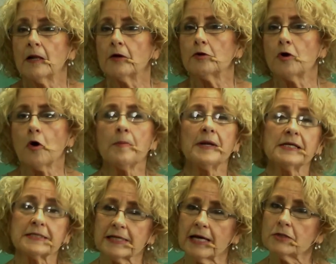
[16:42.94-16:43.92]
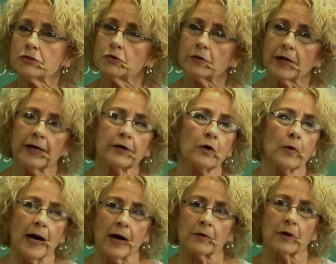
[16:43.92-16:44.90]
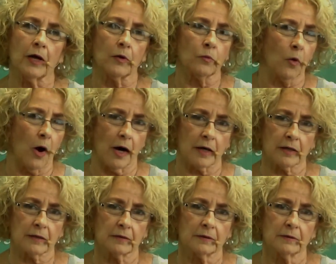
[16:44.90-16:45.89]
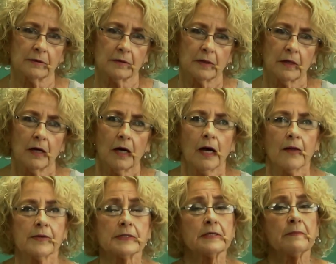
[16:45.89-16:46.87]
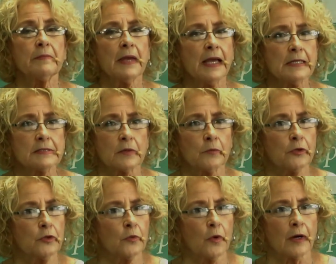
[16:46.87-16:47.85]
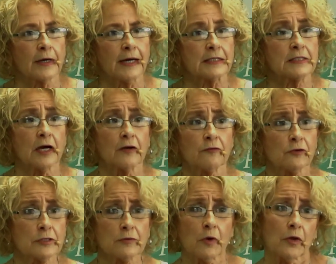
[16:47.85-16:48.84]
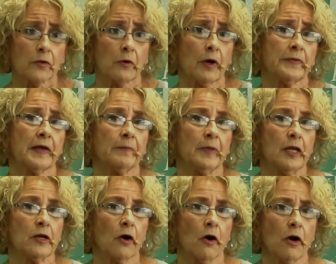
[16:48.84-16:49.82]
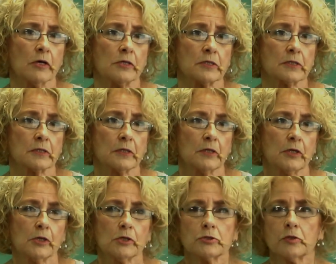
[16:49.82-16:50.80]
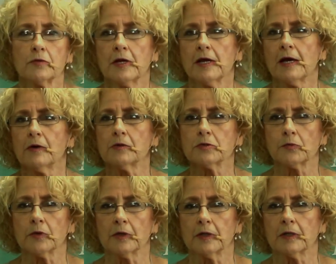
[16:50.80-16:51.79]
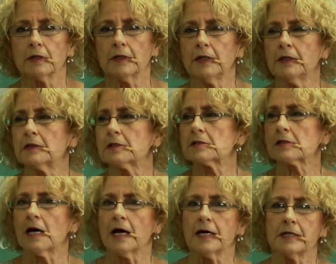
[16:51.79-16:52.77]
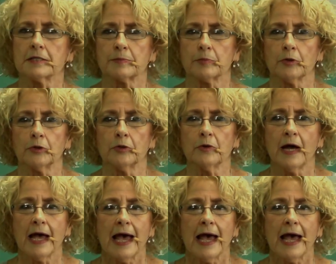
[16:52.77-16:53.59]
Nobody says you can't go out and walk. It's amazing when you walk outside. First of all, there aren't that many cars. So the air is really clean, the sky is blue,